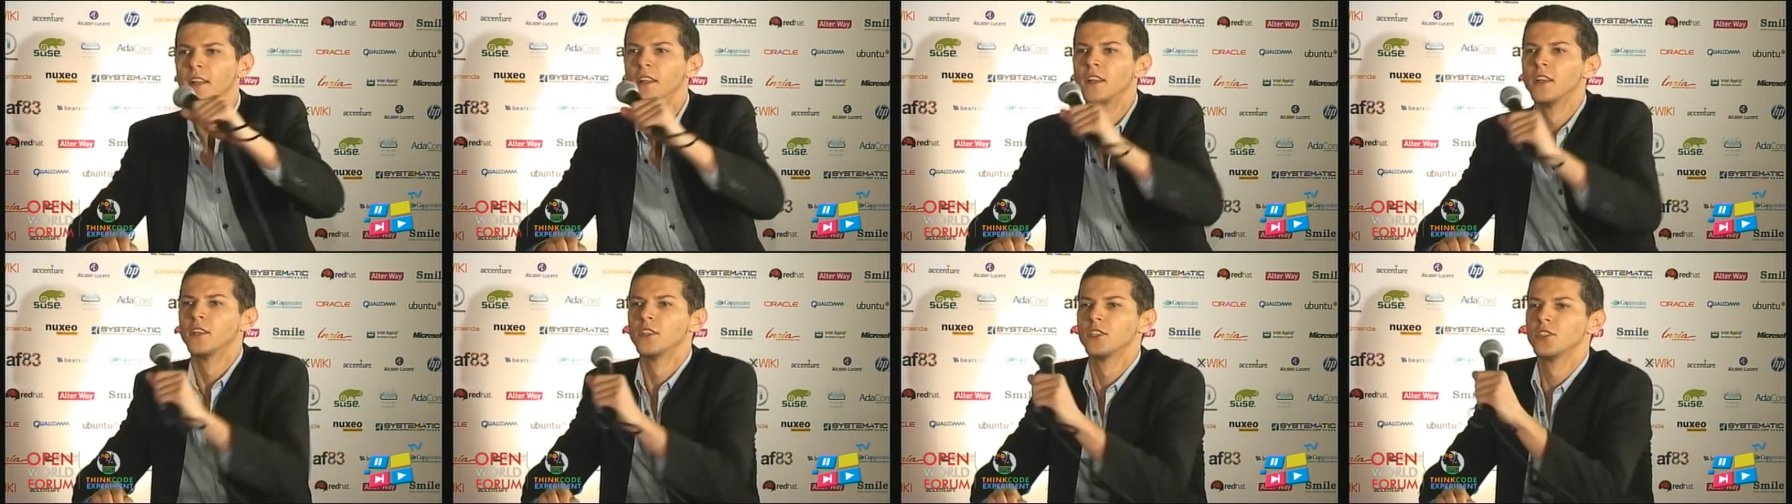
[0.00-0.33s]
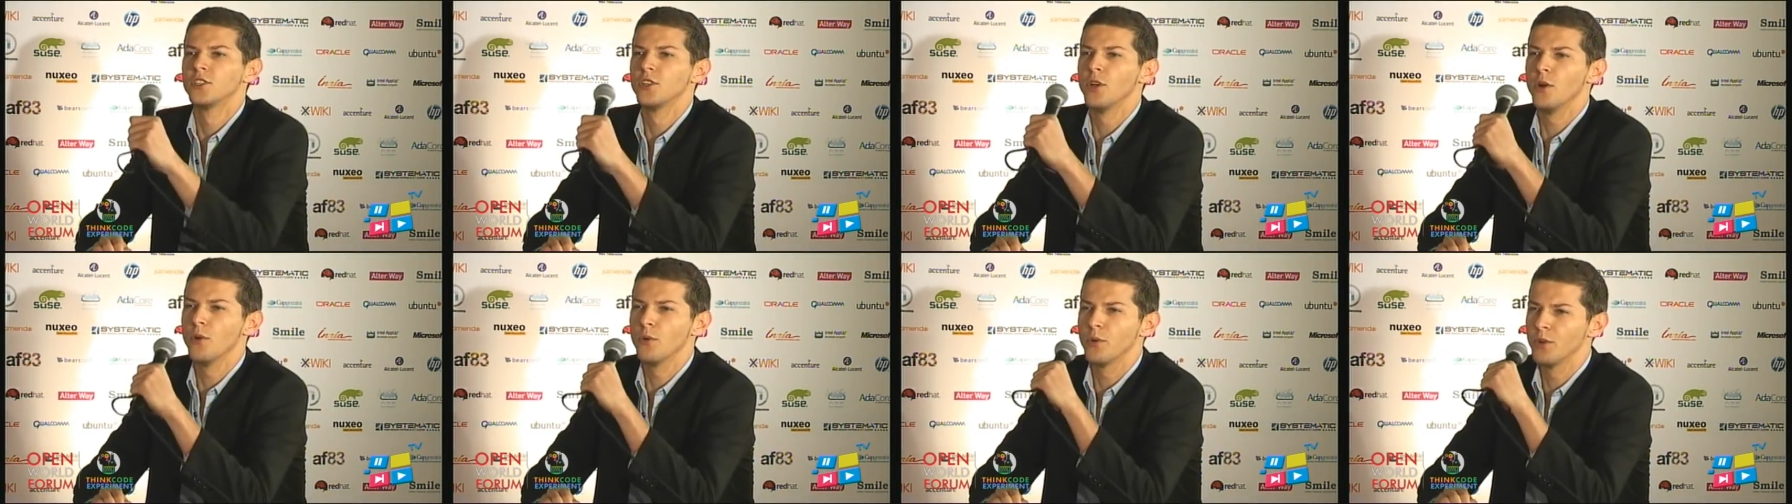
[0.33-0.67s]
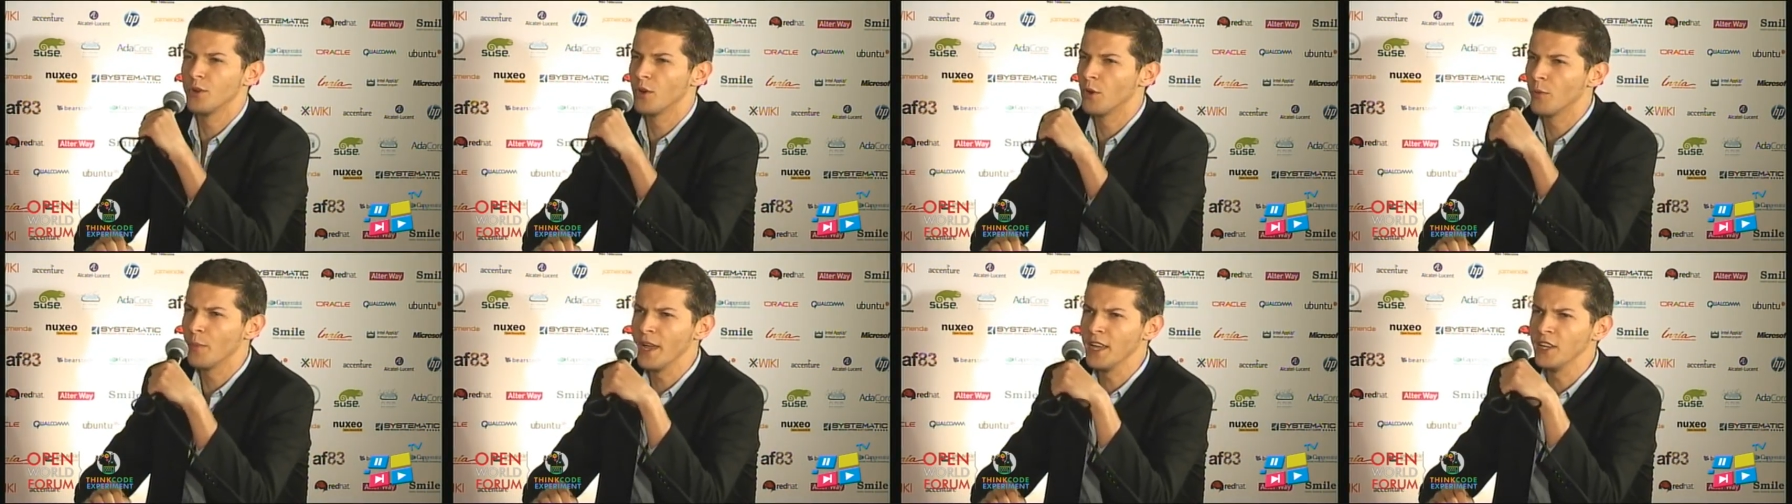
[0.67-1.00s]
So
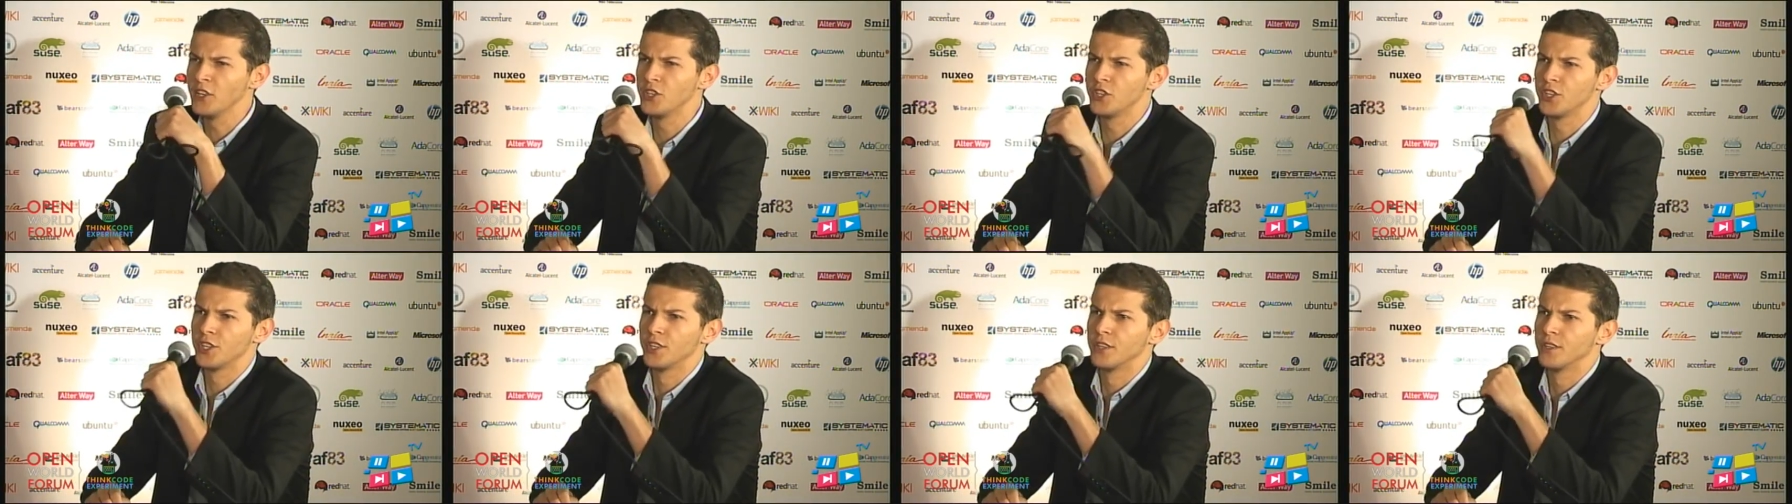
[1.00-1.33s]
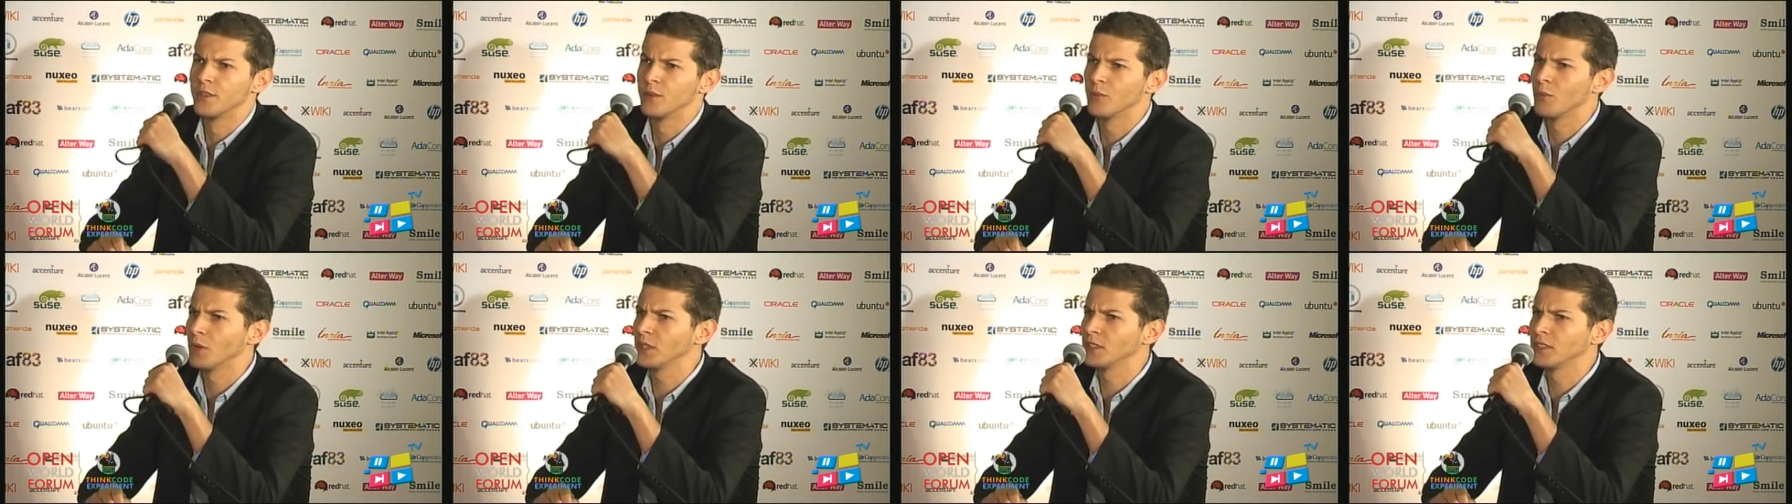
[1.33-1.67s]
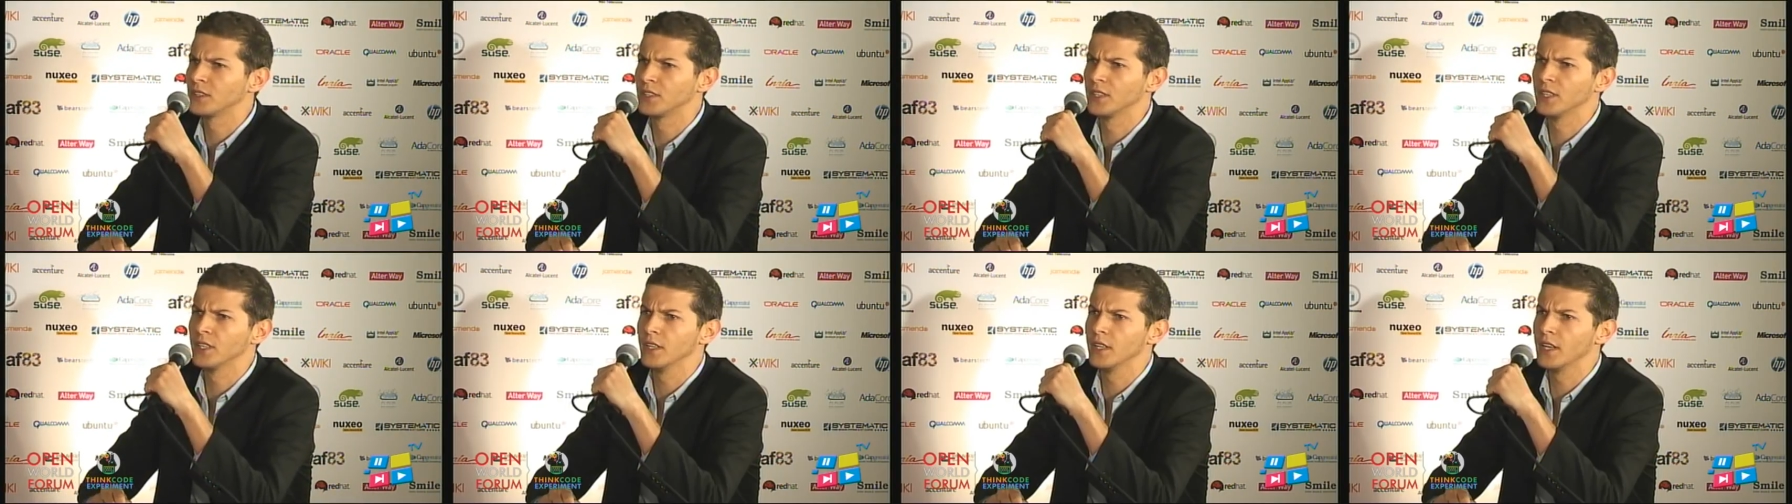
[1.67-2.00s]
Normation, what
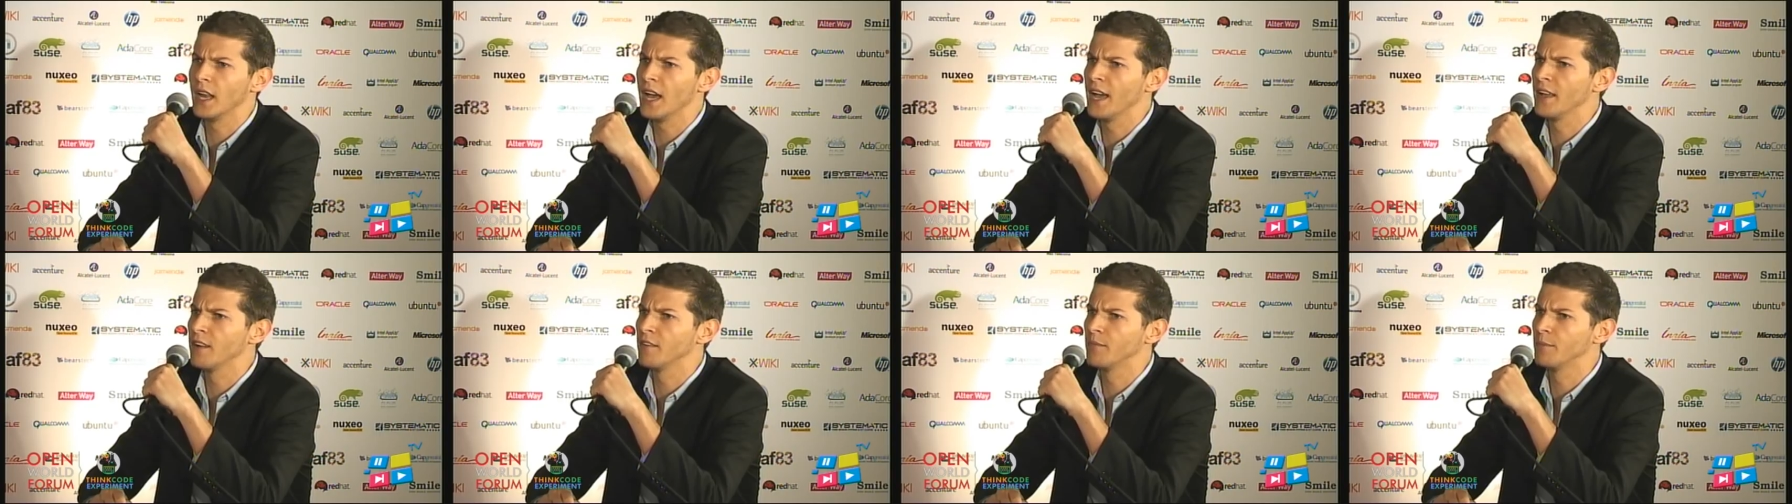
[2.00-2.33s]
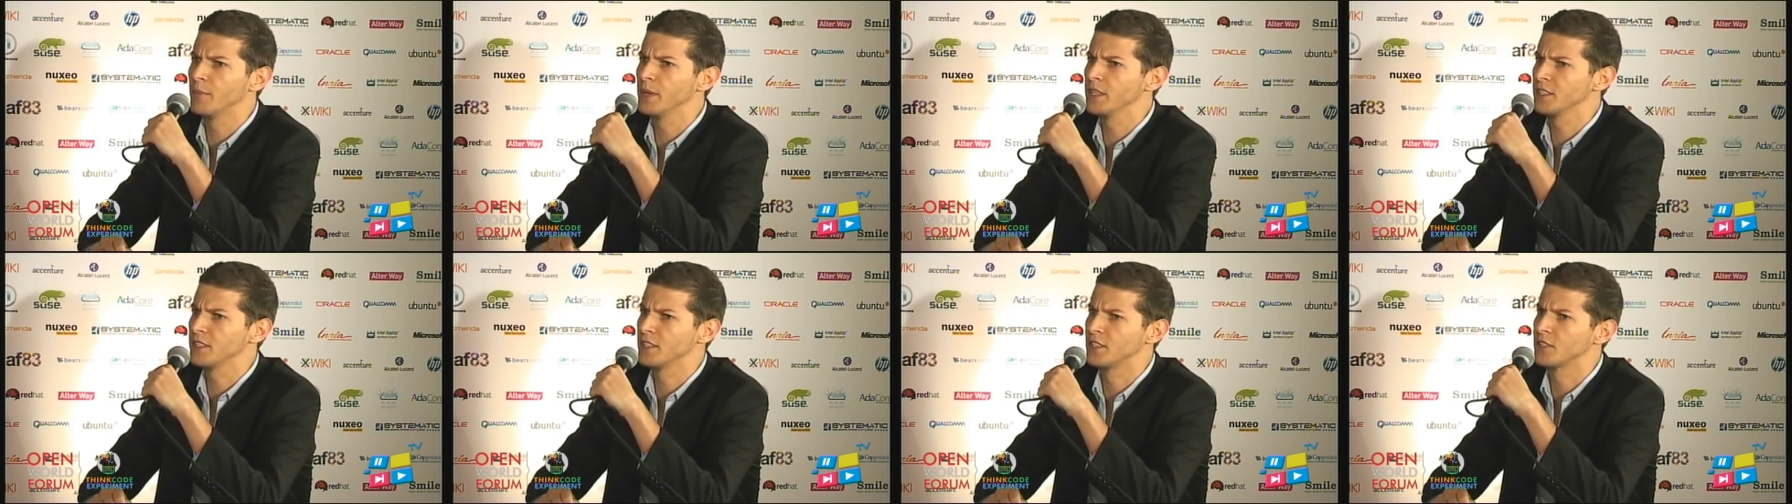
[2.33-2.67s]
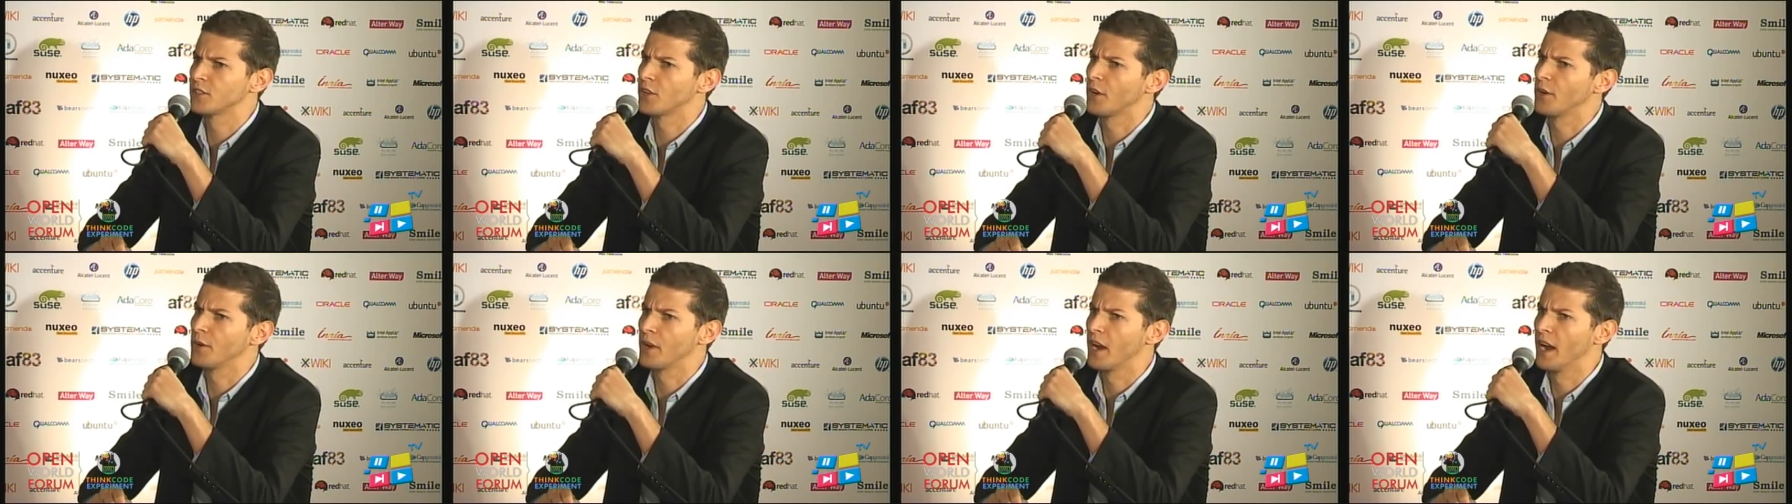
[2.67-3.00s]
uh, line of business
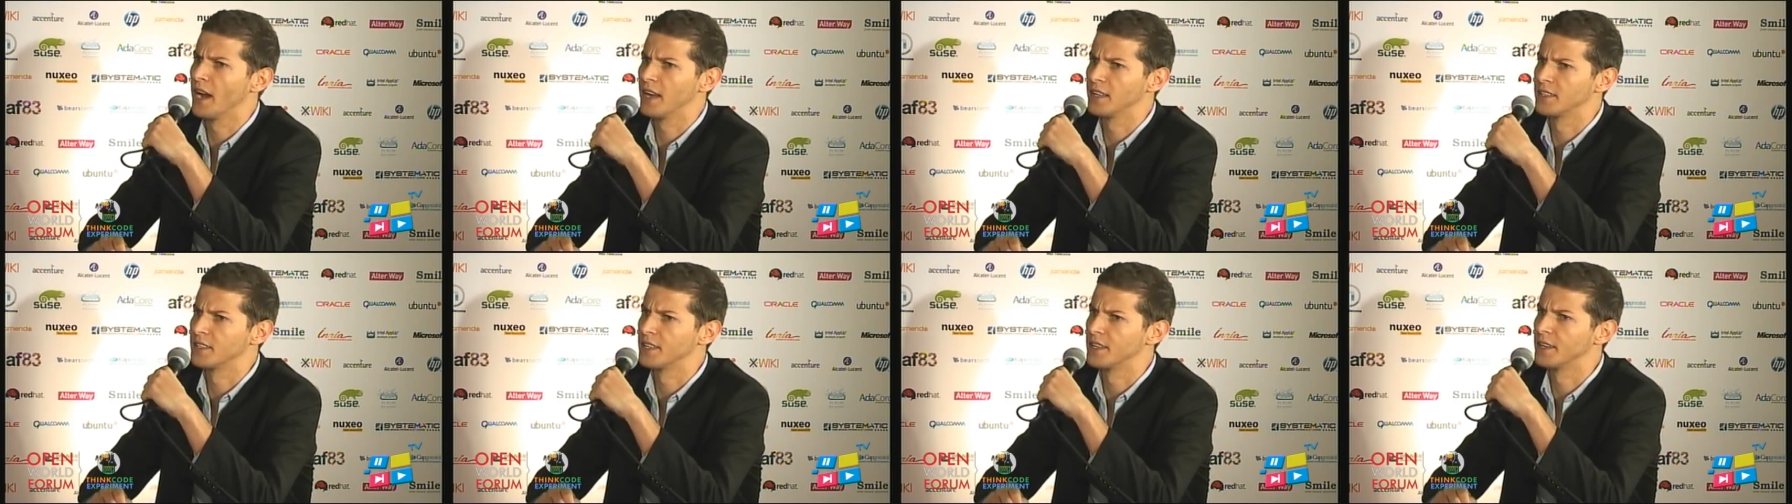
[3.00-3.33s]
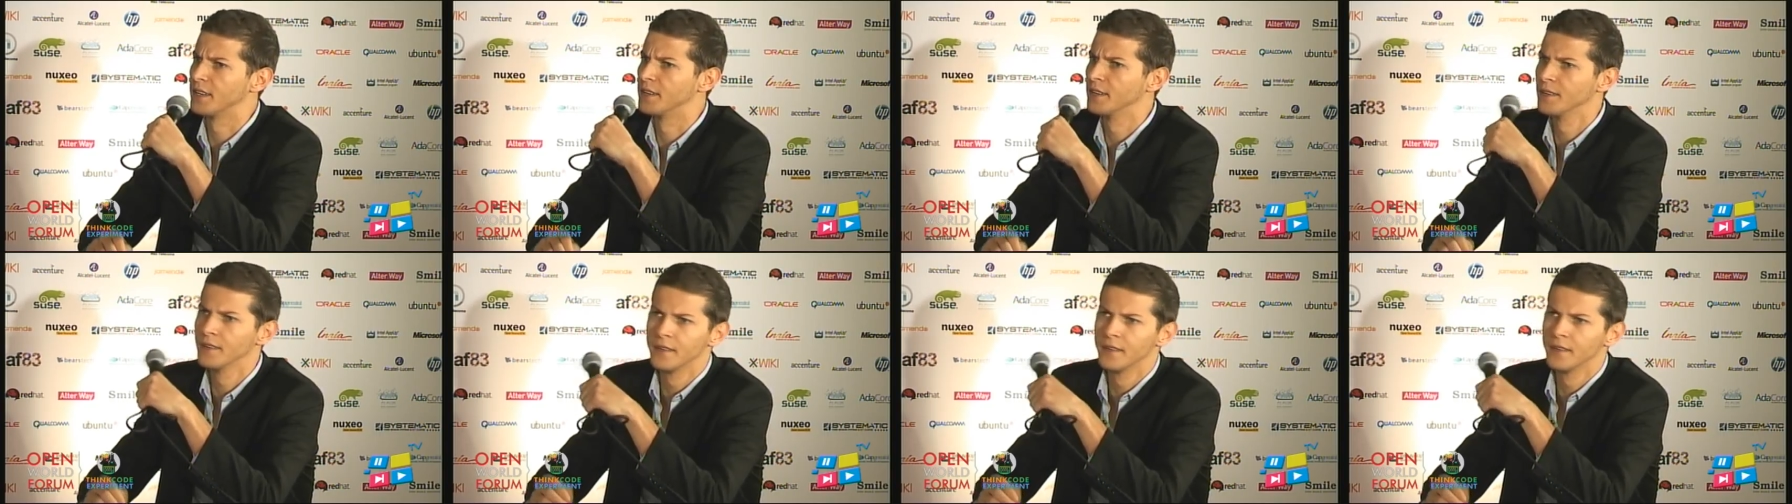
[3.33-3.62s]
are you guys in?